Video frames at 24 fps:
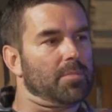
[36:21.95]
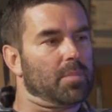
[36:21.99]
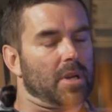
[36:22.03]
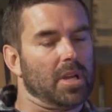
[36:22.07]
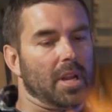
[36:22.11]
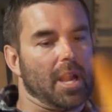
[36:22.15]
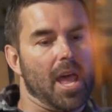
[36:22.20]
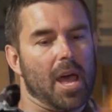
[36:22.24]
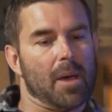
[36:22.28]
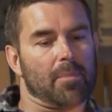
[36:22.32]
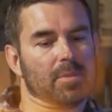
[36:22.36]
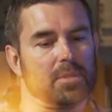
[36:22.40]
but
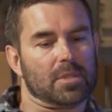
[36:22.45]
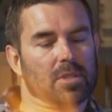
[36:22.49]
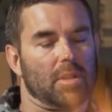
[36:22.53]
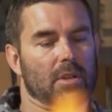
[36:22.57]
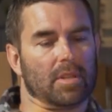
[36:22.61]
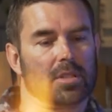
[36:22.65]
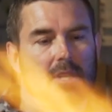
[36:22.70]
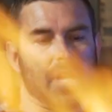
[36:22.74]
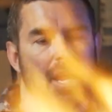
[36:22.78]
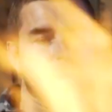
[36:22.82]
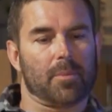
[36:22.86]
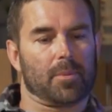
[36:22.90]
it happens
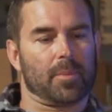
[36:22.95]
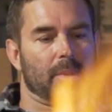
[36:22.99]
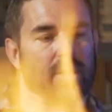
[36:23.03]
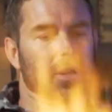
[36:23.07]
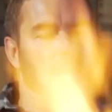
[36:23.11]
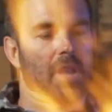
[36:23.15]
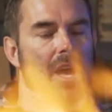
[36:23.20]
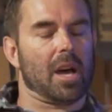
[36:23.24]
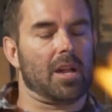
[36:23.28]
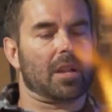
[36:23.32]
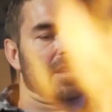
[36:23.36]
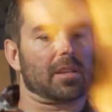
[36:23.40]
all the time. I mean, a
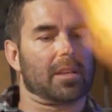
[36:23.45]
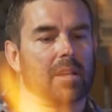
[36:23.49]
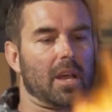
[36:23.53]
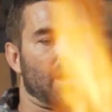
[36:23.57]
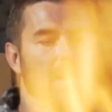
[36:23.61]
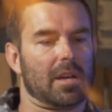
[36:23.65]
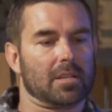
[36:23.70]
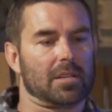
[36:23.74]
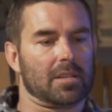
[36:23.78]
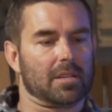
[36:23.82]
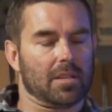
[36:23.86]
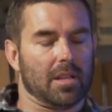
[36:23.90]
lot of the
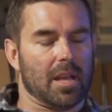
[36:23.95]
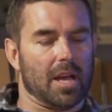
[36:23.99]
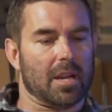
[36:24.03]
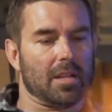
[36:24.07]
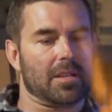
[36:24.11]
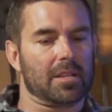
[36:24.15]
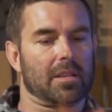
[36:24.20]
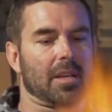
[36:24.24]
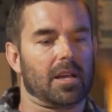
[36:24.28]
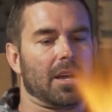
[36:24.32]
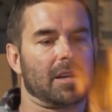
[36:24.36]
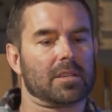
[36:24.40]

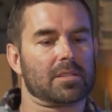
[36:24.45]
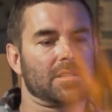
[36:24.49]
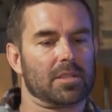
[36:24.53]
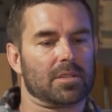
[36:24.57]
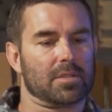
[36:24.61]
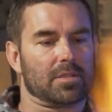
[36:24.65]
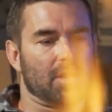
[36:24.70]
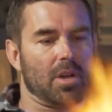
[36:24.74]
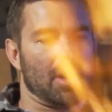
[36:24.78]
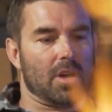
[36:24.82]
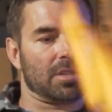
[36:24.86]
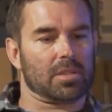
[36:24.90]
guys that
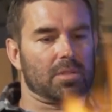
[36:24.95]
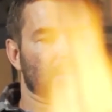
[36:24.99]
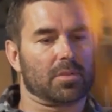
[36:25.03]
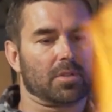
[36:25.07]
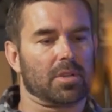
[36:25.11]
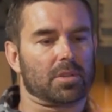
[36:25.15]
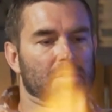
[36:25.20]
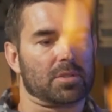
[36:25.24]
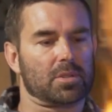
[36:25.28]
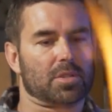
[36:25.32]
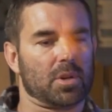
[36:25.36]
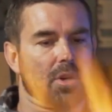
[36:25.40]
you talk to in
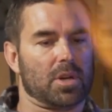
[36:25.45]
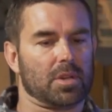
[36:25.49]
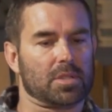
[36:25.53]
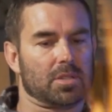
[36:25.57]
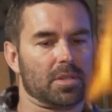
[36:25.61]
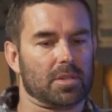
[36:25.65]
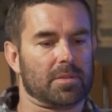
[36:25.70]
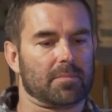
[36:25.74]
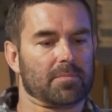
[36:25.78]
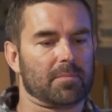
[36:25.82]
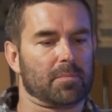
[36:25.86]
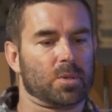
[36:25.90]
the
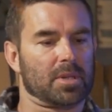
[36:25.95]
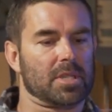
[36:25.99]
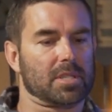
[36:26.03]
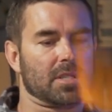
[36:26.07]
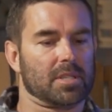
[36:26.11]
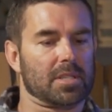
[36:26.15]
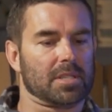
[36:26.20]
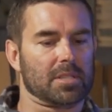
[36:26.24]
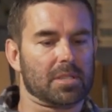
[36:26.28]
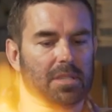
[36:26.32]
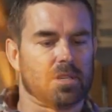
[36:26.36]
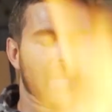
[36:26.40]
construction
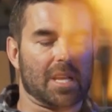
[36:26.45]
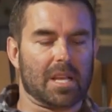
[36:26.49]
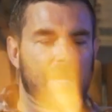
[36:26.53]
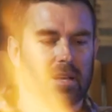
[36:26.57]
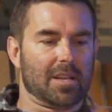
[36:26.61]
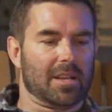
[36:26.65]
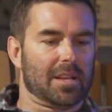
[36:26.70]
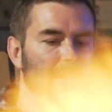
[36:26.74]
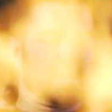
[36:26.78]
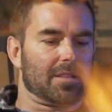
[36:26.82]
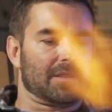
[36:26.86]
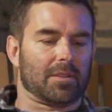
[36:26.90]
business,
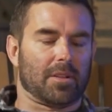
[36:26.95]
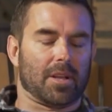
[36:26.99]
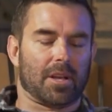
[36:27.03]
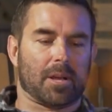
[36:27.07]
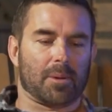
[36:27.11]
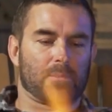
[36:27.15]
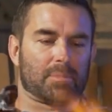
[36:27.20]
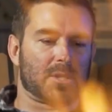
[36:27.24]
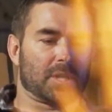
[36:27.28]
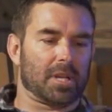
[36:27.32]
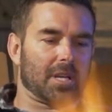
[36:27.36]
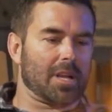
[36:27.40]
they're like,
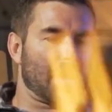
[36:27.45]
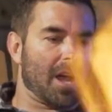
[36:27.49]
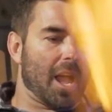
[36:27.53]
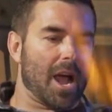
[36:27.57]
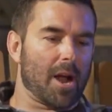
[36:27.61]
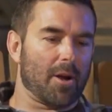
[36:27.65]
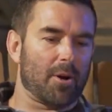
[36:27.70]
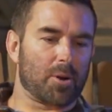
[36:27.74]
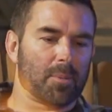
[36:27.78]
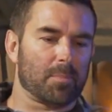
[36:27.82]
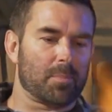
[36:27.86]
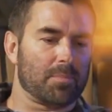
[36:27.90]
I'm sick of
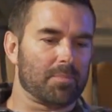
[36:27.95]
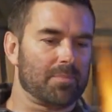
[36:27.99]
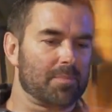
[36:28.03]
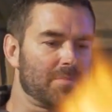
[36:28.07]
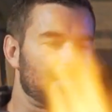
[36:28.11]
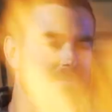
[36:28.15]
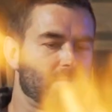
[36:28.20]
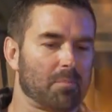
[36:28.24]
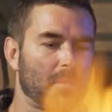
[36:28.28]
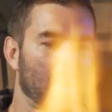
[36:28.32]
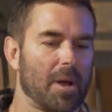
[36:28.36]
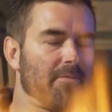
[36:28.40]
hiring
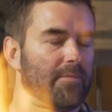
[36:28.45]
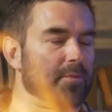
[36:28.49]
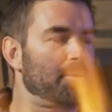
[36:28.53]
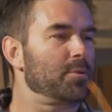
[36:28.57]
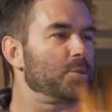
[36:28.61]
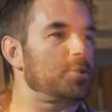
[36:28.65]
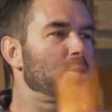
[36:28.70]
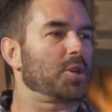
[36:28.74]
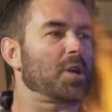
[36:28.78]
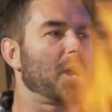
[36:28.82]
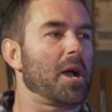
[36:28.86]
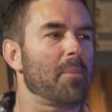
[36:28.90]
my
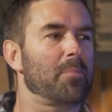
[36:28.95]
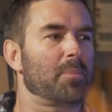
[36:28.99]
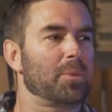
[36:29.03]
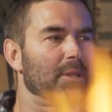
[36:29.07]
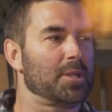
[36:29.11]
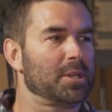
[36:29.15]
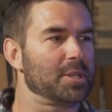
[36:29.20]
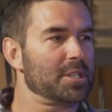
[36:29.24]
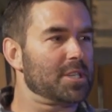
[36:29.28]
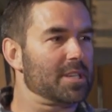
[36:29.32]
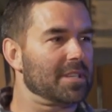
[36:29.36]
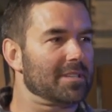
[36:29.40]
future
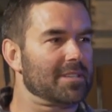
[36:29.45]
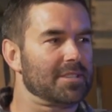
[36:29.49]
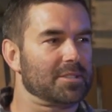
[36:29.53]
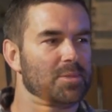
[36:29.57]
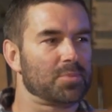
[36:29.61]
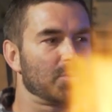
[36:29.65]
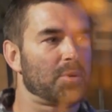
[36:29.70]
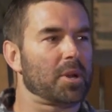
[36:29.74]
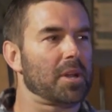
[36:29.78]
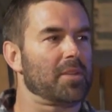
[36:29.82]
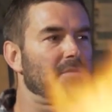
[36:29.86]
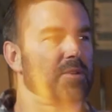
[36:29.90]
competition.
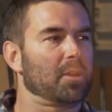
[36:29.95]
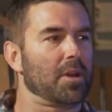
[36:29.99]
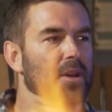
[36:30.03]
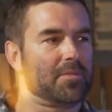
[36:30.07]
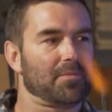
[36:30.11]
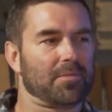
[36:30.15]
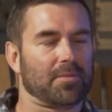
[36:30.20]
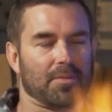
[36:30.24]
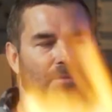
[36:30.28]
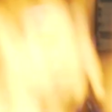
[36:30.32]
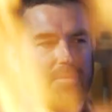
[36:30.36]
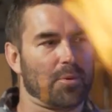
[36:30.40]
That's what I've
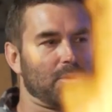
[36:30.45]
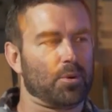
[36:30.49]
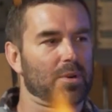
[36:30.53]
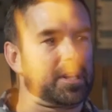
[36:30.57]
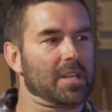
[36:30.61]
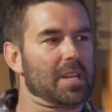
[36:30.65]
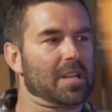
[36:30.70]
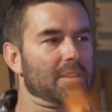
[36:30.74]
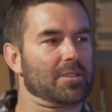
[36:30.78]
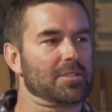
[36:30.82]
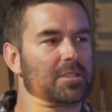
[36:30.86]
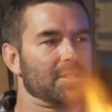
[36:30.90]
done for 40
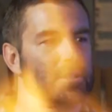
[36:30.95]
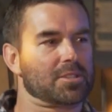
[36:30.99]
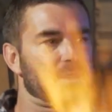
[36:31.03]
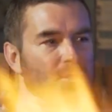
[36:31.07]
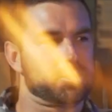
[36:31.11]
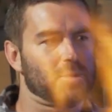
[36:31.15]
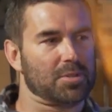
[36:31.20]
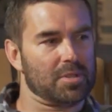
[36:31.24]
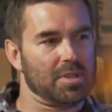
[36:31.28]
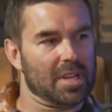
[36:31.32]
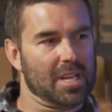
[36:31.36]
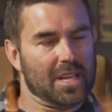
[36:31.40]
years. Is you